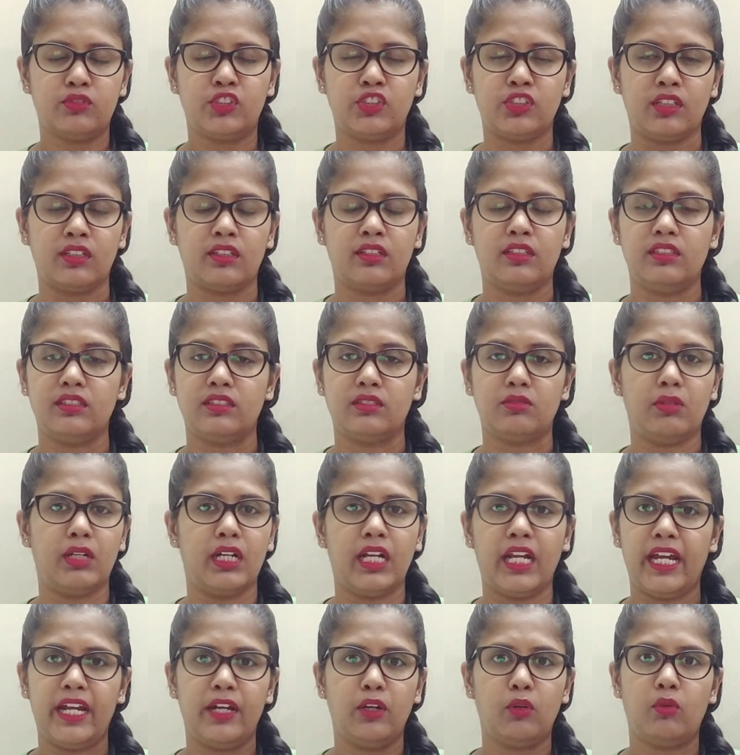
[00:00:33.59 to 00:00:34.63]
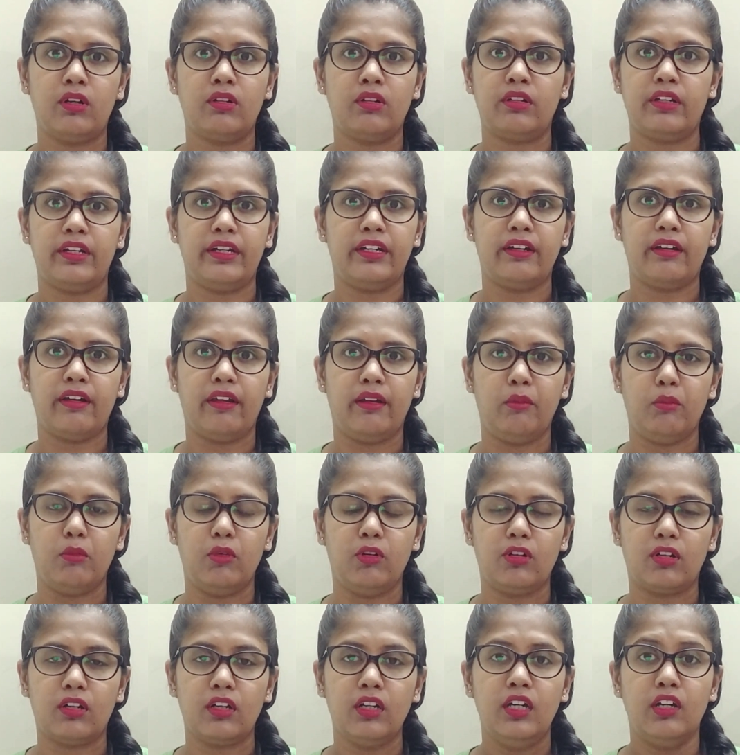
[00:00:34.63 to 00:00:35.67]
chuck this one, I don't want to read it
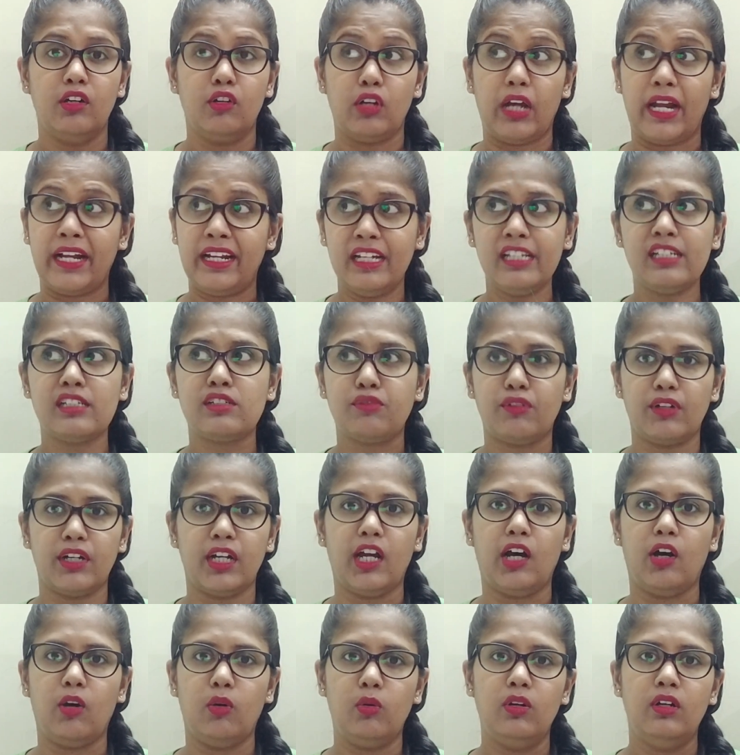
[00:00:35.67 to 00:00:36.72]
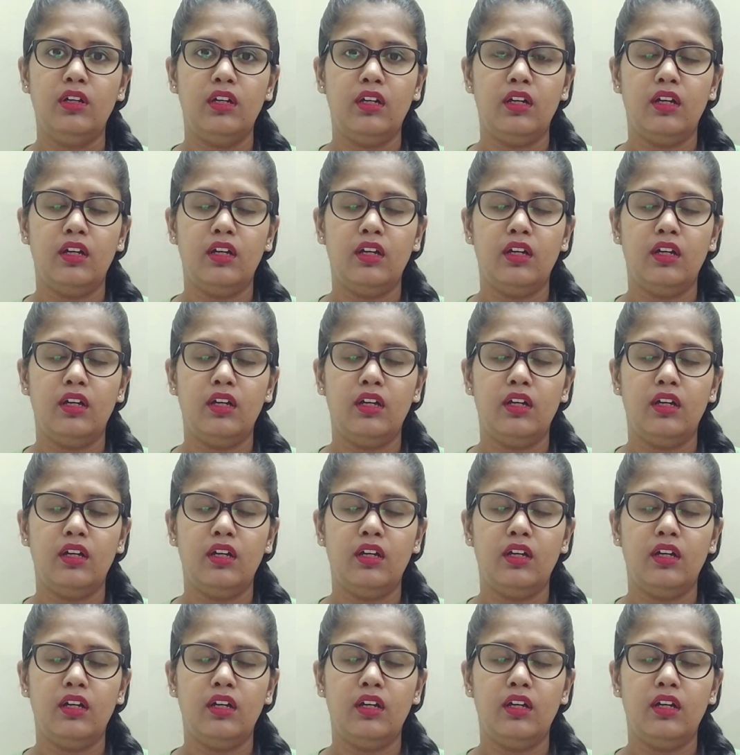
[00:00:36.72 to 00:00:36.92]
anymore, at least for now.